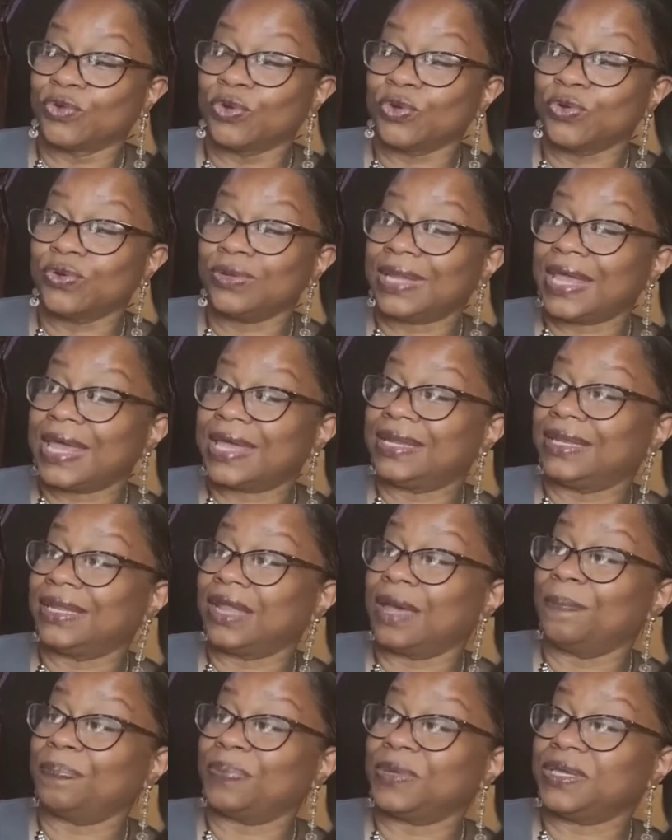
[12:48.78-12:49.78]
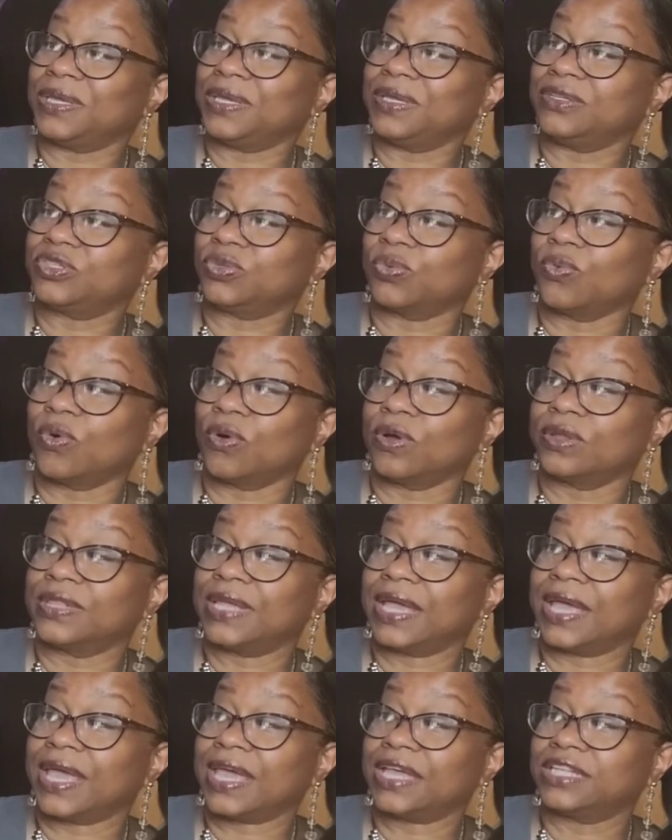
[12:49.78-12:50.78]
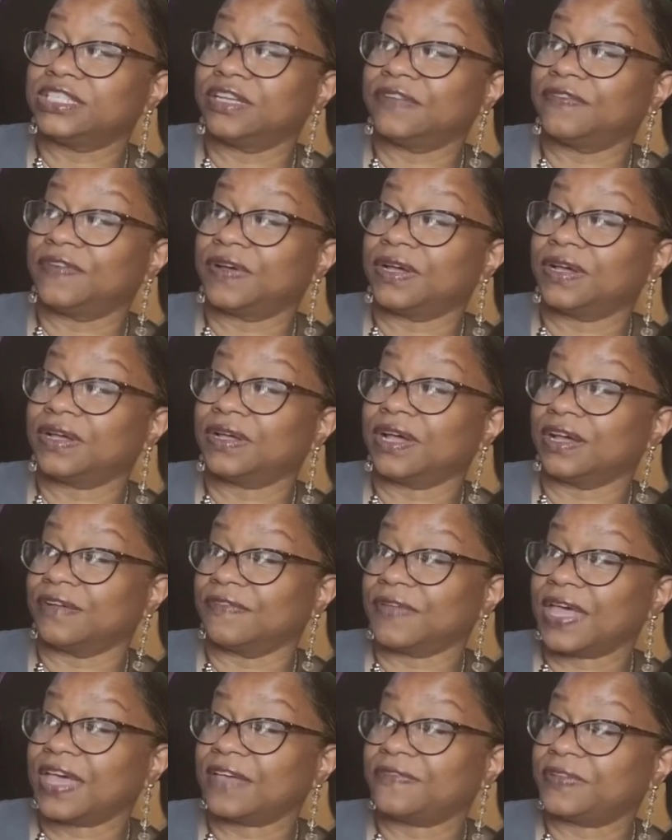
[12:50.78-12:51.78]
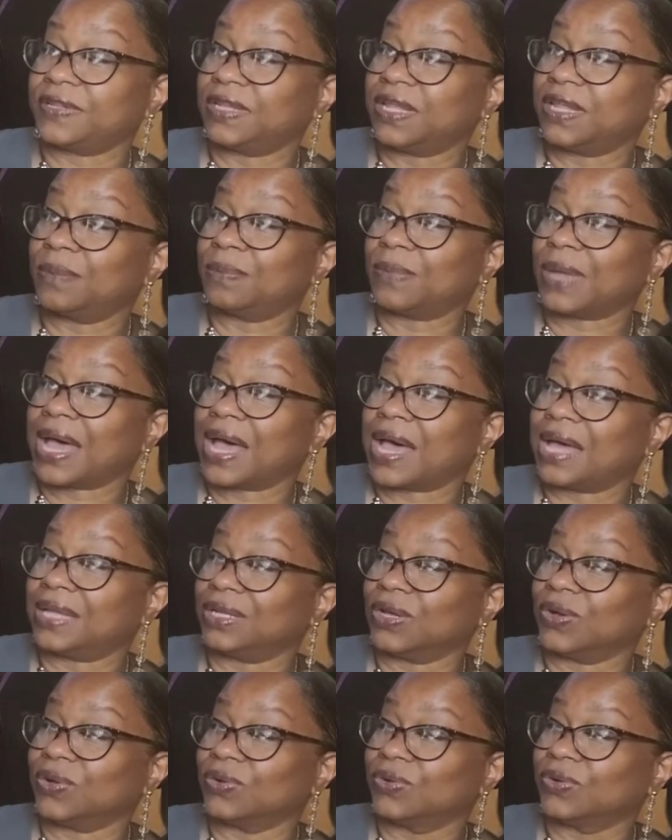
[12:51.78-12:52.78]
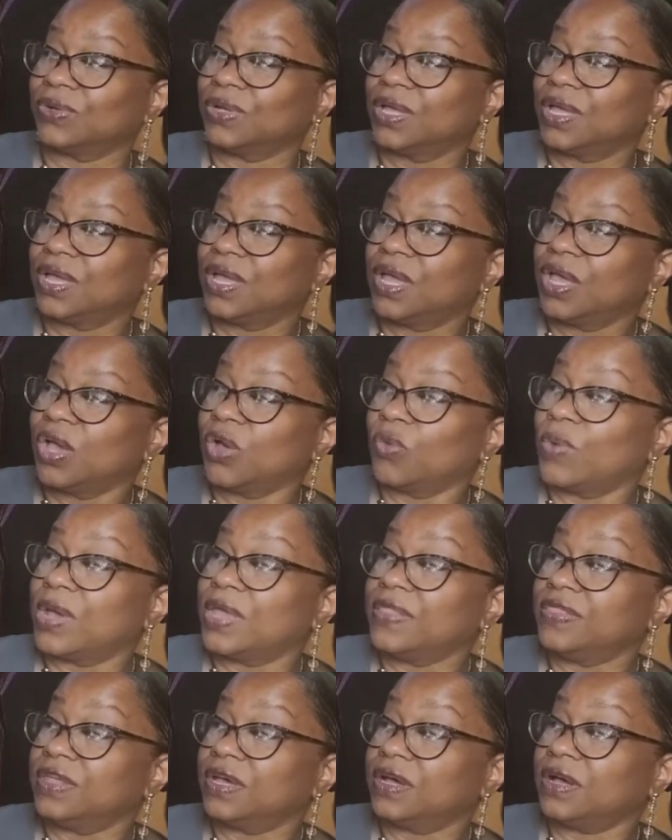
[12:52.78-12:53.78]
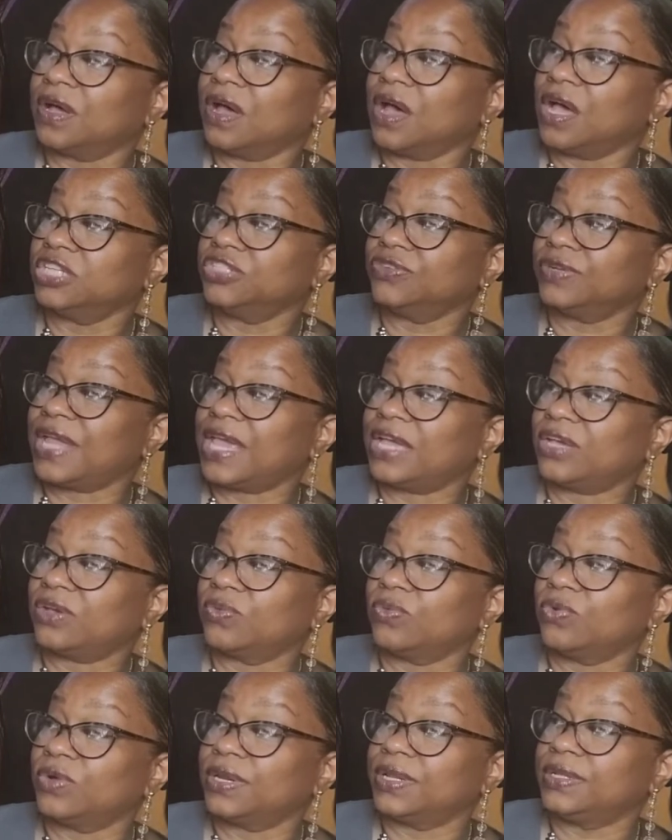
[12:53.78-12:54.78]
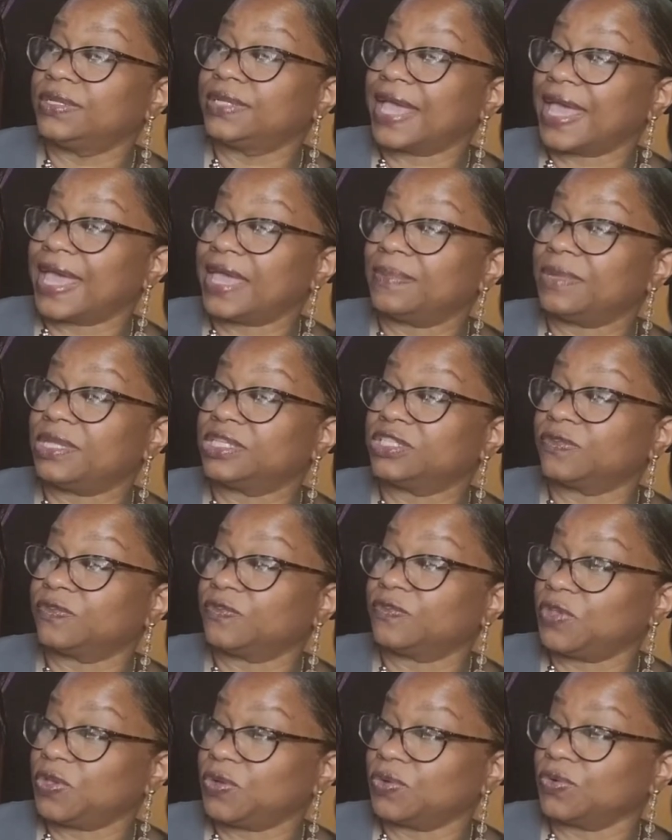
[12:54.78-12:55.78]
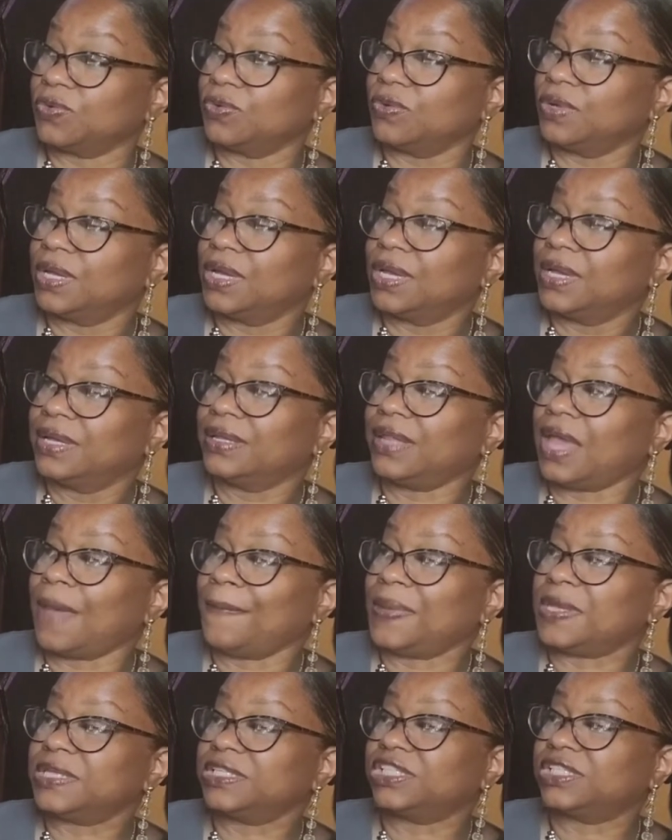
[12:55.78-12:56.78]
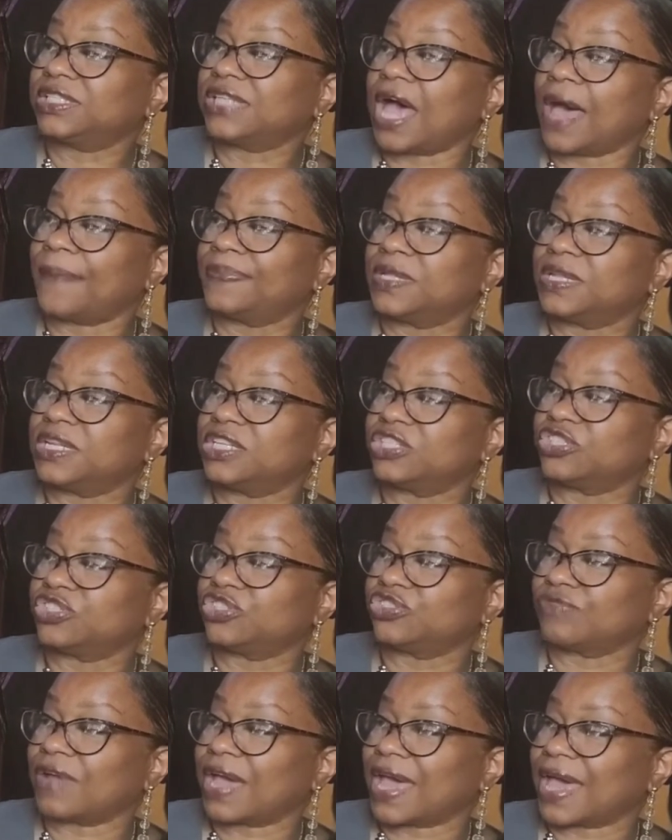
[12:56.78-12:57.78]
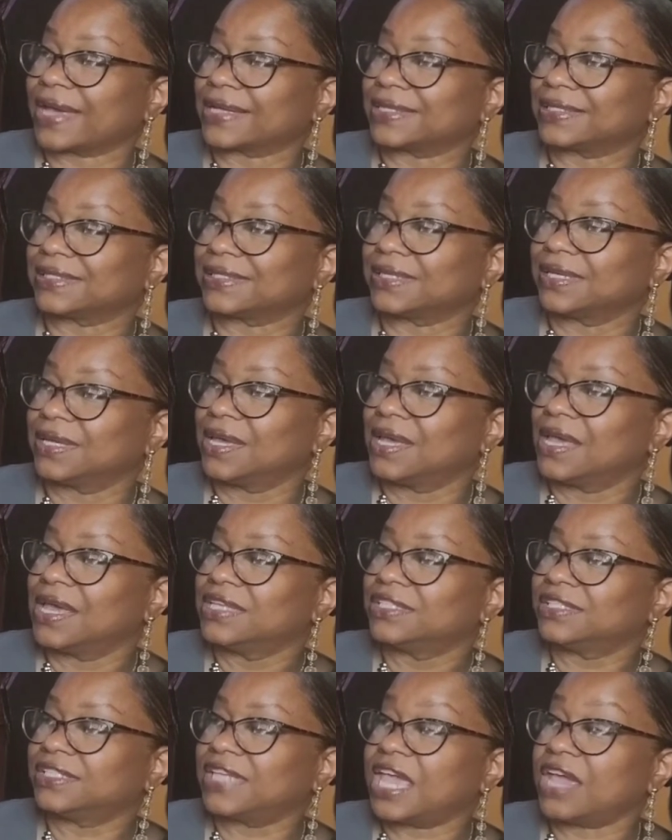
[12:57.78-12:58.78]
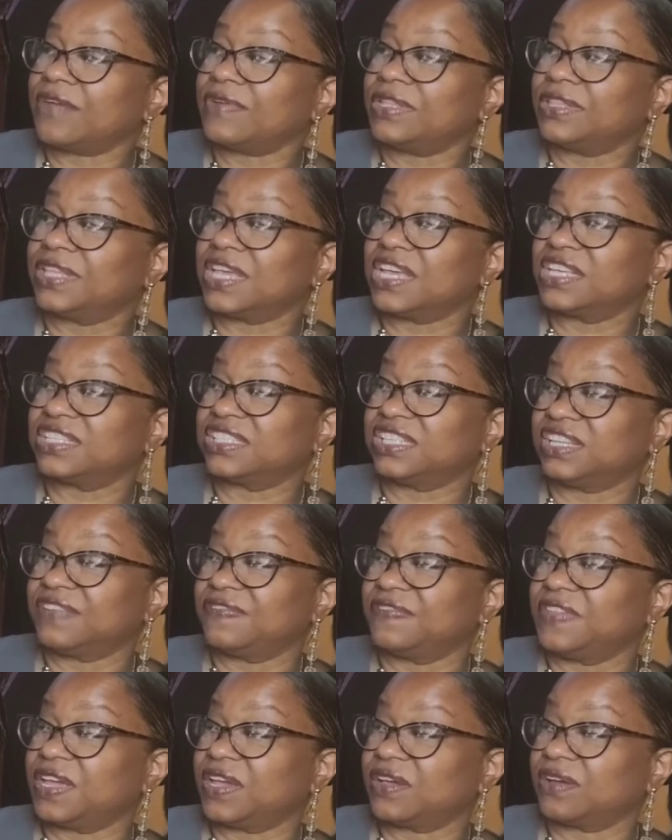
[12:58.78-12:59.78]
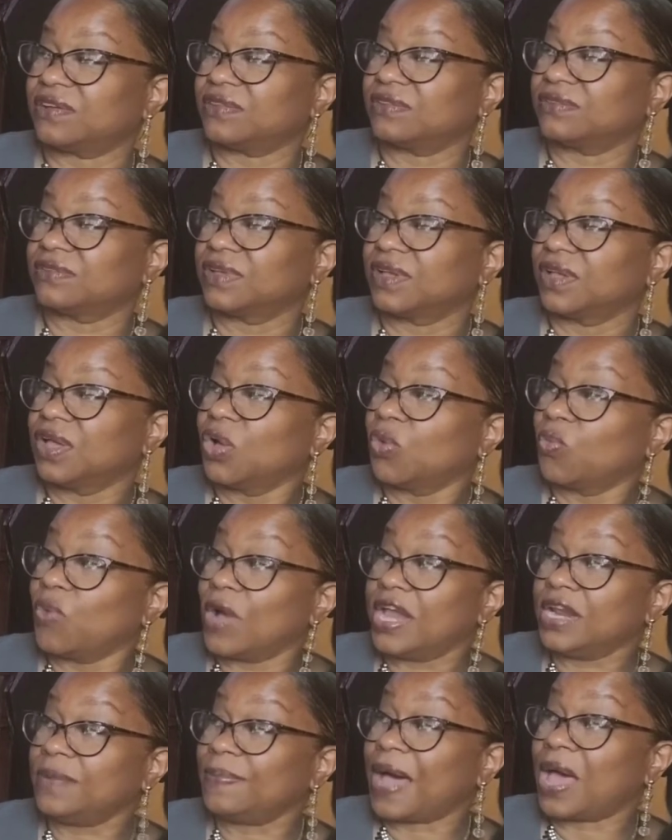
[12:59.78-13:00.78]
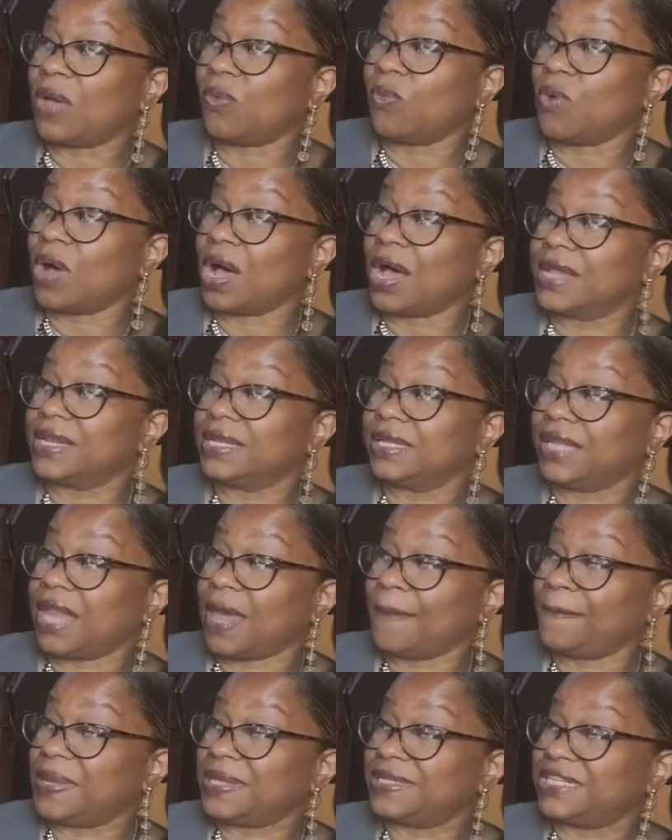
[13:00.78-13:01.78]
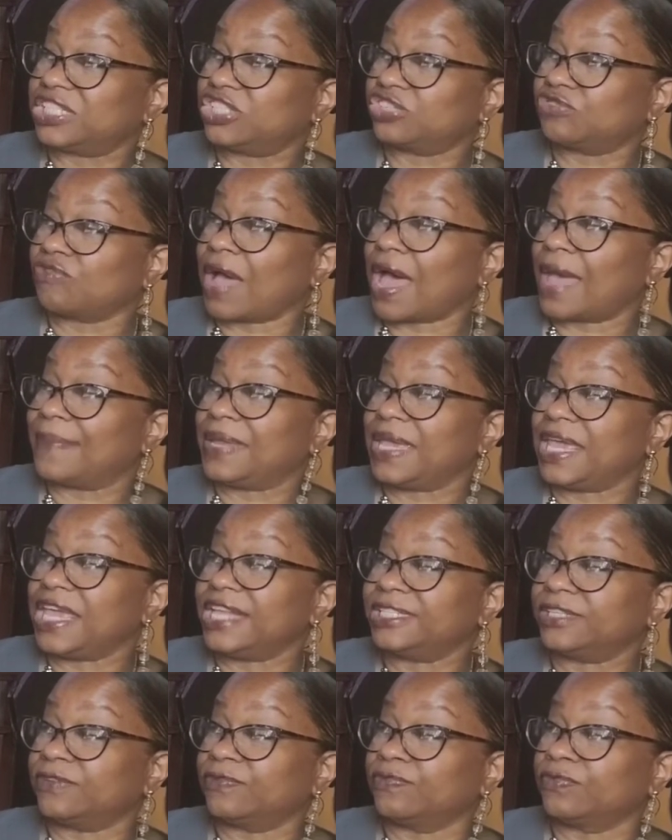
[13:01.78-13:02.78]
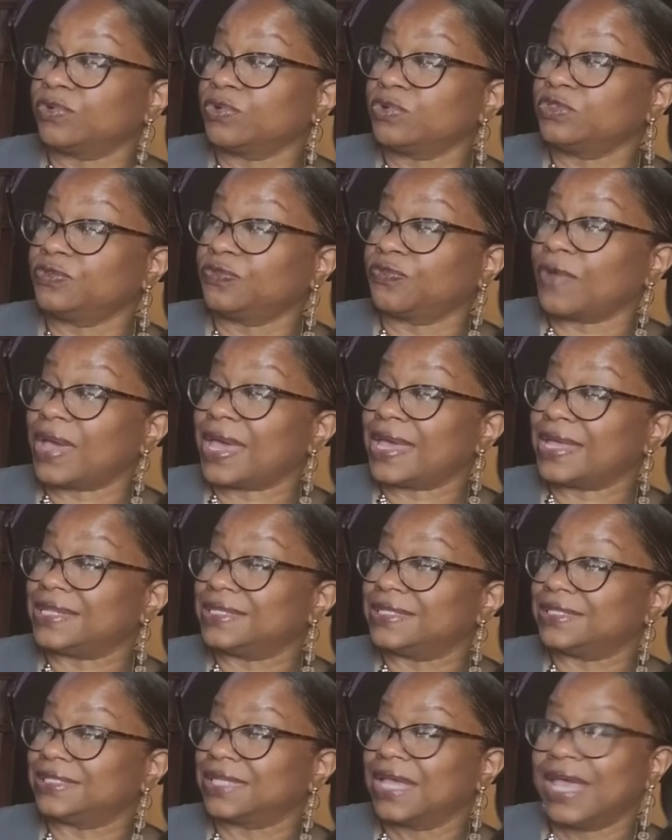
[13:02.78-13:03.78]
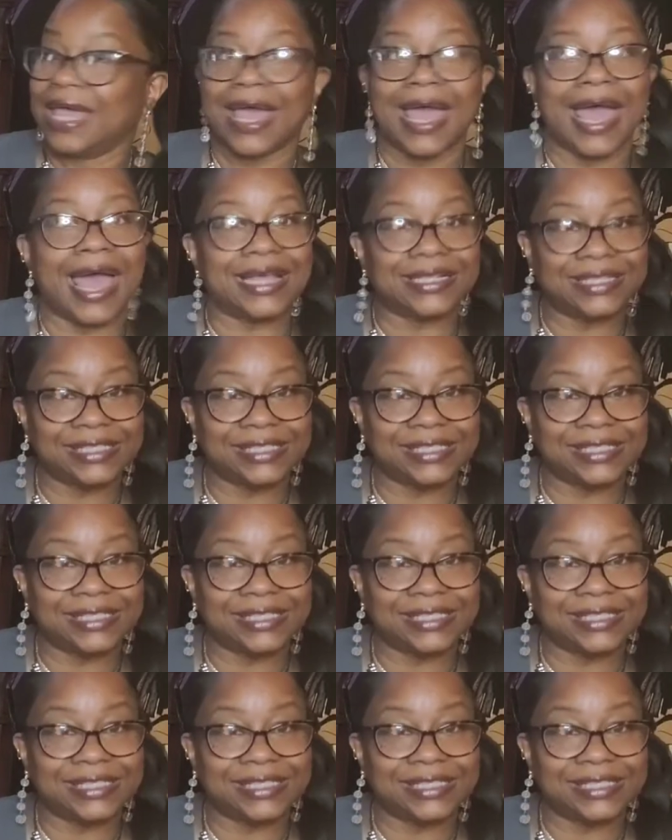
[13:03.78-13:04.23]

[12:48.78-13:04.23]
led Lumpy toward the edge of Heffalump Hollow. When the 100-acre wood came into view, Lumpy stopped in his tracks. Scary things lived there. One by one, Lumpy described each of Roo's friends as